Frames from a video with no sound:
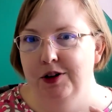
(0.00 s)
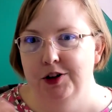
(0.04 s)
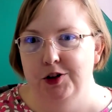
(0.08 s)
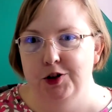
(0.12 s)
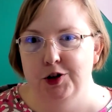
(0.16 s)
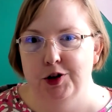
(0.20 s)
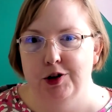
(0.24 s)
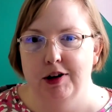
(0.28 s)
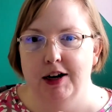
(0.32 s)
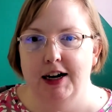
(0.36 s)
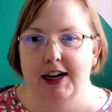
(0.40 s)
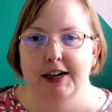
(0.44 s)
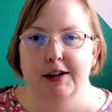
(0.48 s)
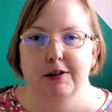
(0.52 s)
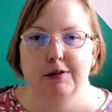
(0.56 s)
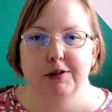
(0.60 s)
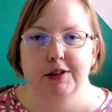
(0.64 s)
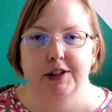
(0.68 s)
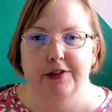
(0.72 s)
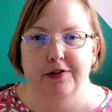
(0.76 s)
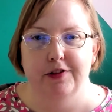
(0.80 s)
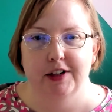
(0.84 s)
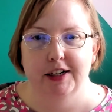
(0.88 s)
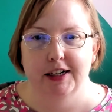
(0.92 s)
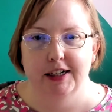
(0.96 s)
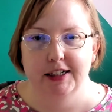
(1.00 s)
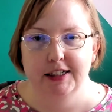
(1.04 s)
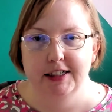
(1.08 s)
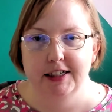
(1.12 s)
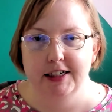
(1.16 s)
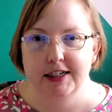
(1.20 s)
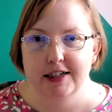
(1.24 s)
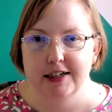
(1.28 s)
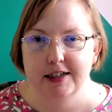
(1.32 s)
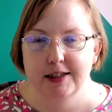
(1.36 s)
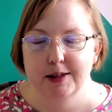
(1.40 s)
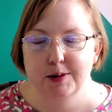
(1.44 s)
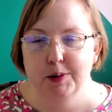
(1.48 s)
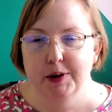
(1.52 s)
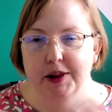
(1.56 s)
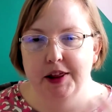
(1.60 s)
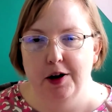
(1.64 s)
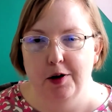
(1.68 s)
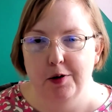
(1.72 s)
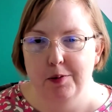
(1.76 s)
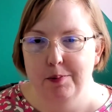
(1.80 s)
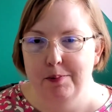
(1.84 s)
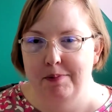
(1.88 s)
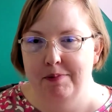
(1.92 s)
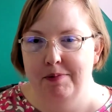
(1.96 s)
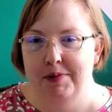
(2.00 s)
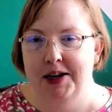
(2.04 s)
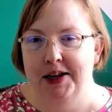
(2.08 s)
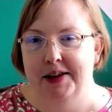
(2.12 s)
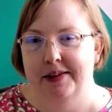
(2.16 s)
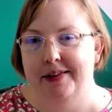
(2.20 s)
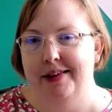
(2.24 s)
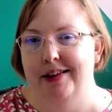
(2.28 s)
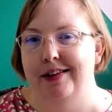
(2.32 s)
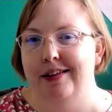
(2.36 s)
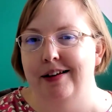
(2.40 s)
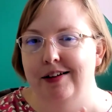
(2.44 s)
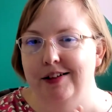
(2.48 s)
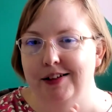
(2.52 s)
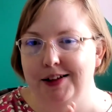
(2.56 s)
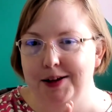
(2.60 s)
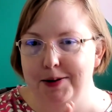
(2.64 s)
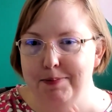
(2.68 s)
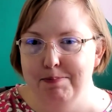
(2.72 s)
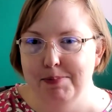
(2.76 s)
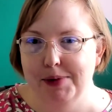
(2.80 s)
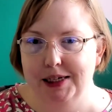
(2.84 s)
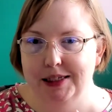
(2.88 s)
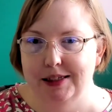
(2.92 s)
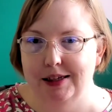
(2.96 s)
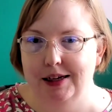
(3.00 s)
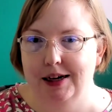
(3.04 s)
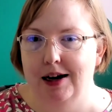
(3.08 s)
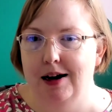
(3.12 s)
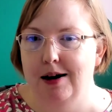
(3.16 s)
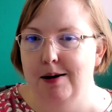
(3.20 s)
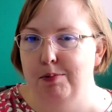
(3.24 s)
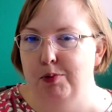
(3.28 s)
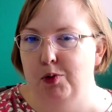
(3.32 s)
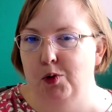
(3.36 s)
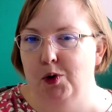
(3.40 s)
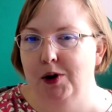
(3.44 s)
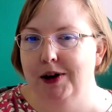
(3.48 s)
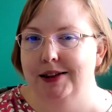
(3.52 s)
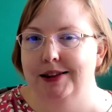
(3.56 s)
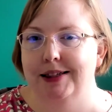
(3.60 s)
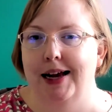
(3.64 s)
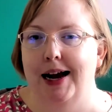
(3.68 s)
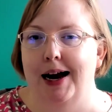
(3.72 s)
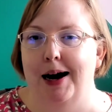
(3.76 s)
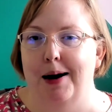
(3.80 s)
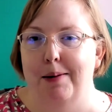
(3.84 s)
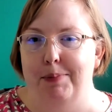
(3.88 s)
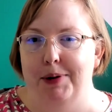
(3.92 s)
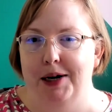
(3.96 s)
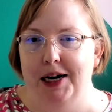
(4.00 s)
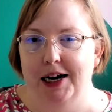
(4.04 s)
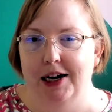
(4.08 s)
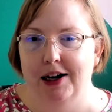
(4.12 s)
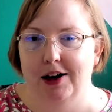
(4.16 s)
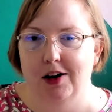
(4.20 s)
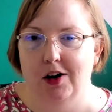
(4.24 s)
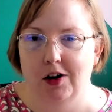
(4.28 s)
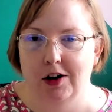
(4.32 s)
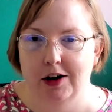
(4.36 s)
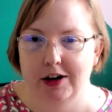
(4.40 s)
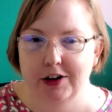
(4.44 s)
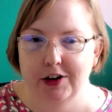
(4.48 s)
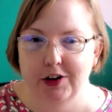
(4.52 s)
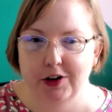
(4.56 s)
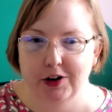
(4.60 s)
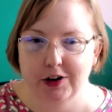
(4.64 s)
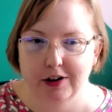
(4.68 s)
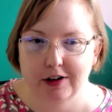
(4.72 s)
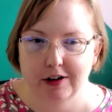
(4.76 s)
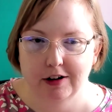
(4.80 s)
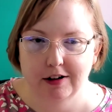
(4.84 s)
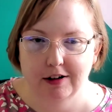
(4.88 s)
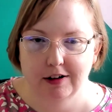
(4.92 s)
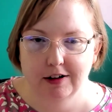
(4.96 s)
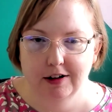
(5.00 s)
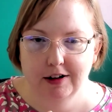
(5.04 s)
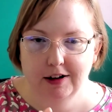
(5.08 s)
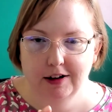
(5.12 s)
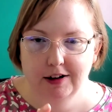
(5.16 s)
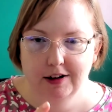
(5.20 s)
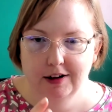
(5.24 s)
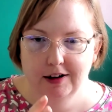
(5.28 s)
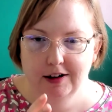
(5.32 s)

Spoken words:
to try out different ideas without necessarily messing up what's happening on your